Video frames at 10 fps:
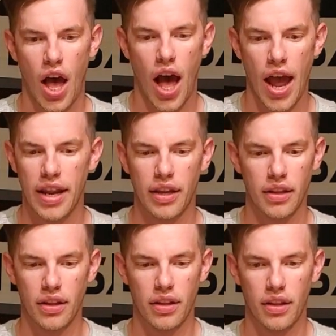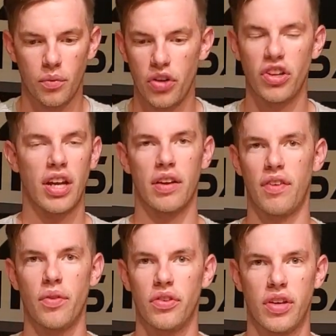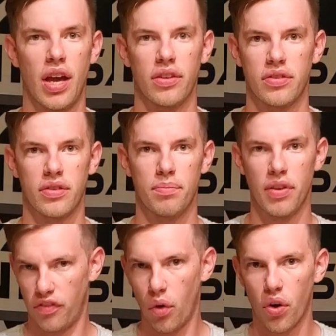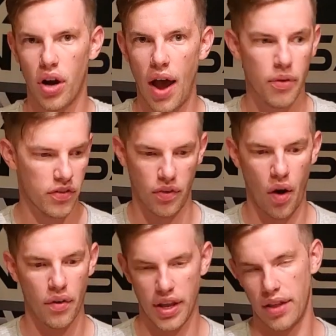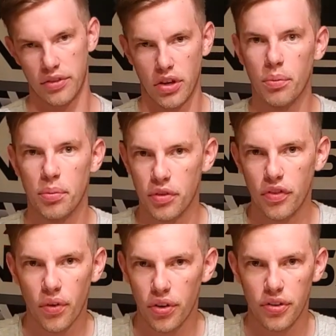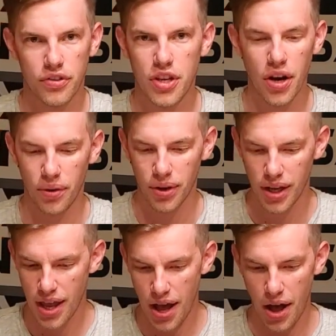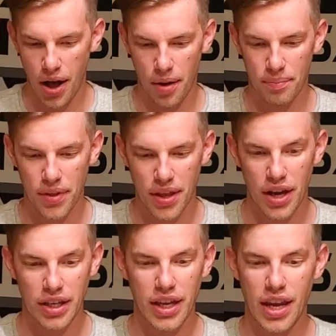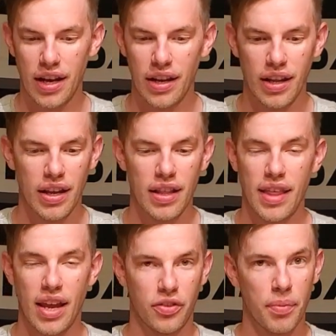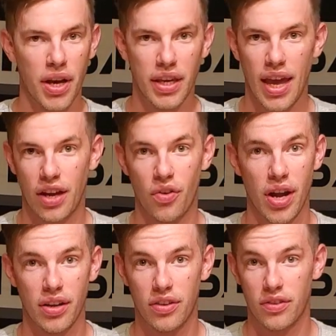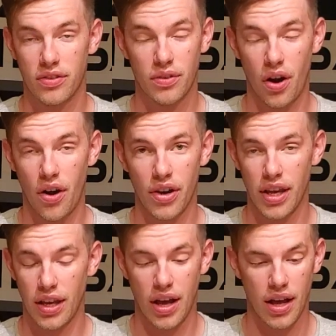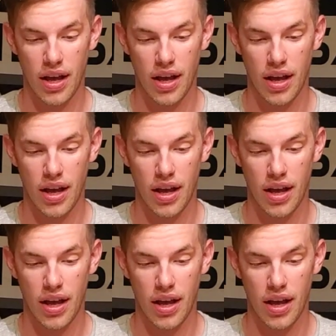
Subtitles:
I wish I could have found these guys before. I would have already had this helmet before. So again, thanks Mike at Craig Karting.